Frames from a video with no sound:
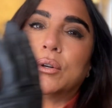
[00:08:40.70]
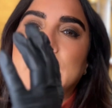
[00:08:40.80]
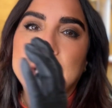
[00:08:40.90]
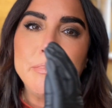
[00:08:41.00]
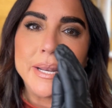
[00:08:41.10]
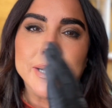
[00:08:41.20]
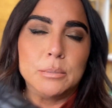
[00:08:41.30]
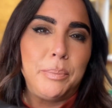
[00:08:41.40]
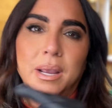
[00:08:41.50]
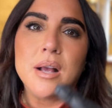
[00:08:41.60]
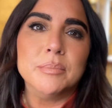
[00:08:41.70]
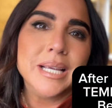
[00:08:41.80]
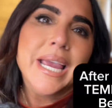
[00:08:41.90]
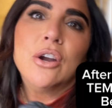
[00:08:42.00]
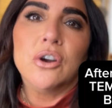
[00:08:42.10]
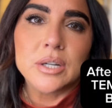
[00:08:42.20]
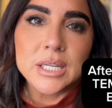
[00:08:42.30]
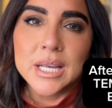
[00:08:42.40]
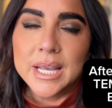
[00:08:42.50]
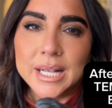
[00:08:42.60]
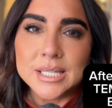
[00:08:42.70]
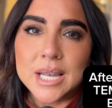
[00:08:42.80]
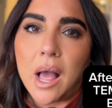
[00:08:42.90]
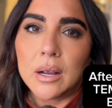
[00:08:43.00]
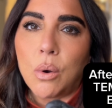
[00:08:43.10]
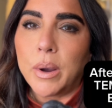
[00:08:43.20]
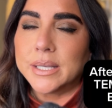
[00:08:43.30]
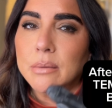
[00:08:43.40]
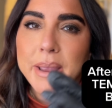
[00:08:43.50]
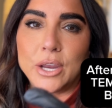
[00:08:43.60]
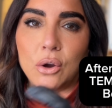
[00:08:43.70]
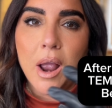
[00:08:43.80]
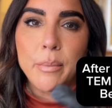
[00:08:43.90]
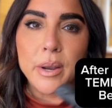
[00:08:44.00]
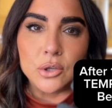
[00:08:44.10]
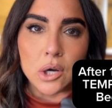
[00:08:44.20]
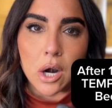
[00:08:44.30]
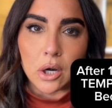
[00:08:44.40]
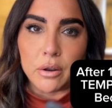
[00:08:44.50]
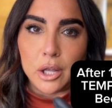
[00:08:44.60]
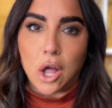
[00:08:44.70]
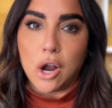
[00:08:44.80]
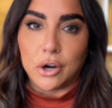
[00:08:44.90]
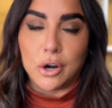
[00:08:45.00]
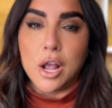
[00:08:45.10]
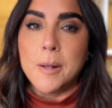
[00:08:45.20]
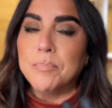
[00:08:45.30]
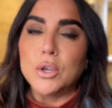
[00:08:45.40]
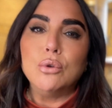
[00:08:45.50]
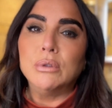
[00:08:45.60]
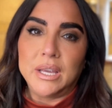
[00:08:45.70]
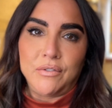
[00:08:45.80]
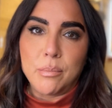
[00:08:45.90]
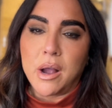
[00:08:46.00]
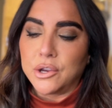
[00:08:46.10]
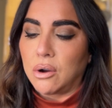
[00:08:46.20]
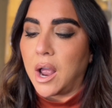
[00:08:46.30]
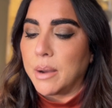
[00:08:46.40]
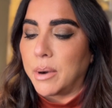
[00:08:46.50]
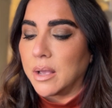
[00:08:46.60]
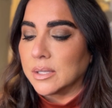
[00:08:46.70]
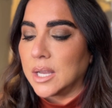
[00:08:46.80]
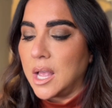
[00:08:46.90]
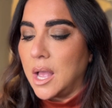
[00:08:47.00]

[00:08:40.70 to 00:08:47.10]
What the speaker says: 10 minutes becomes inert. It's not going to make your eyebrows darker the longer you leave them on your eyebrows.